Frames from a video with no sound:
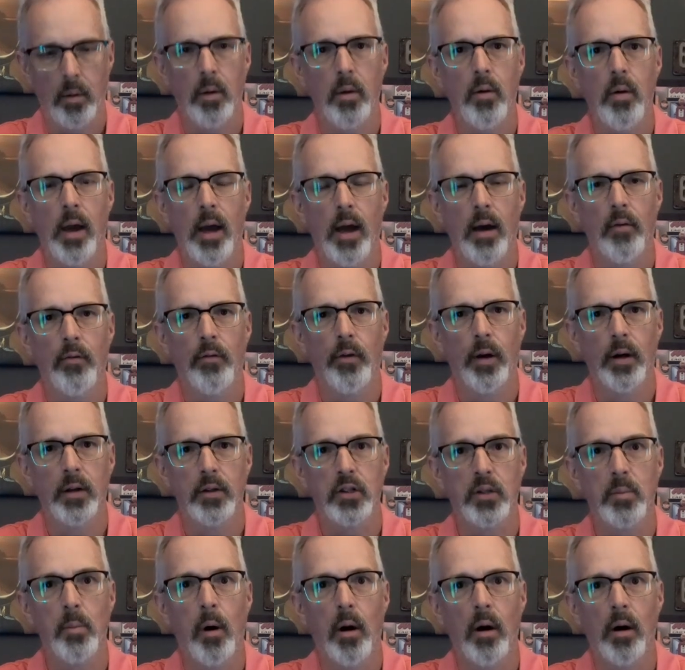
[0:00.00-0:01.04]
You
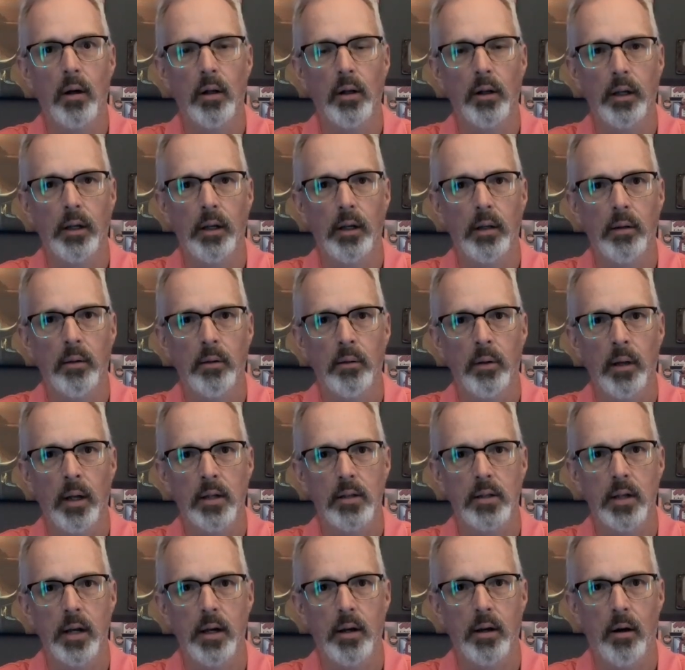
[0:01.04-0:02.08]
have Smart Lean,
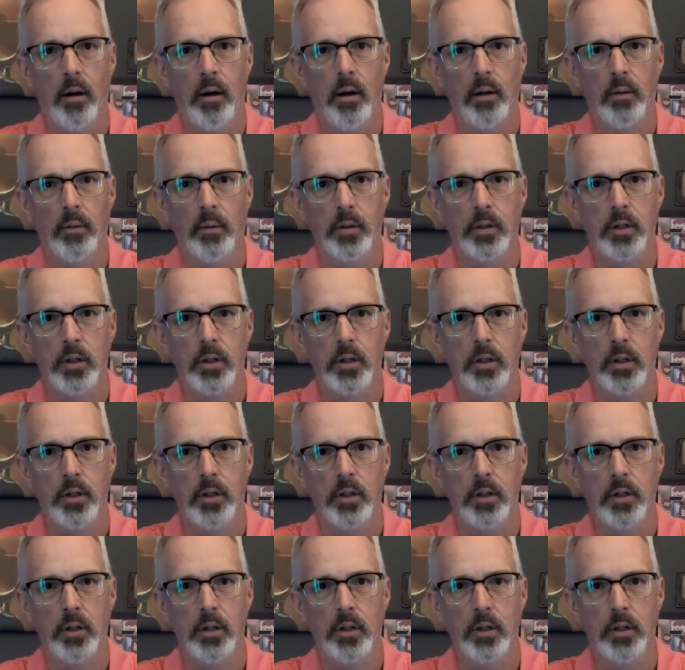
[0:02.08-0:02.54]
as they call it,